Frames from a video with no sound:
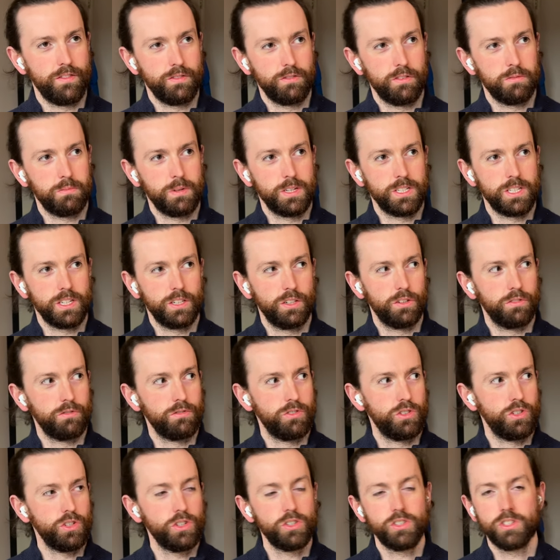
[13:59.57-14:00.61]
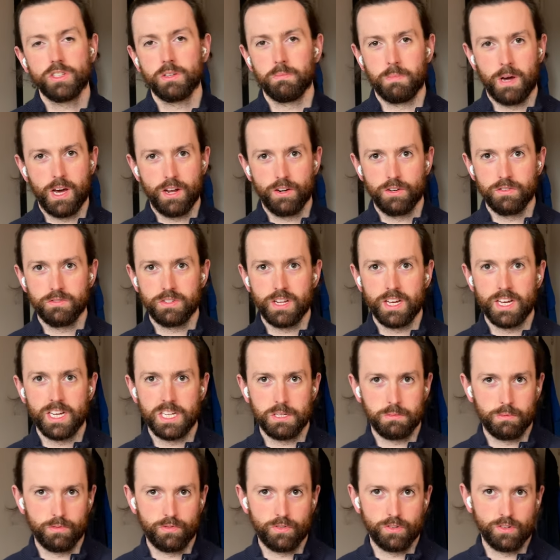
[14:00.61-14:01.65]
with myself just a matter of days
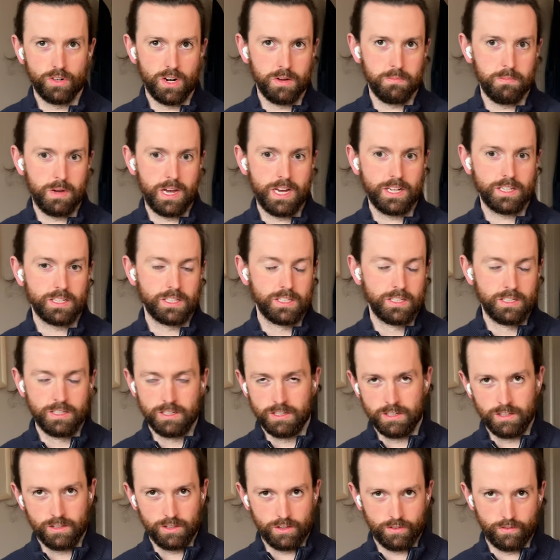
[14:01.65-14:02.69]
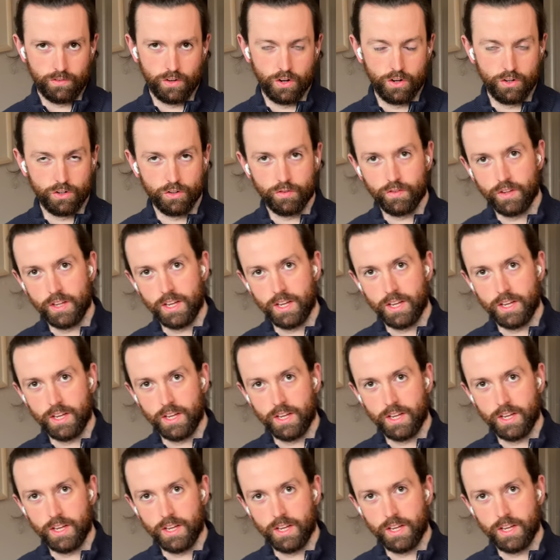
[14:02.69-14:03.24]
before I met the founder of the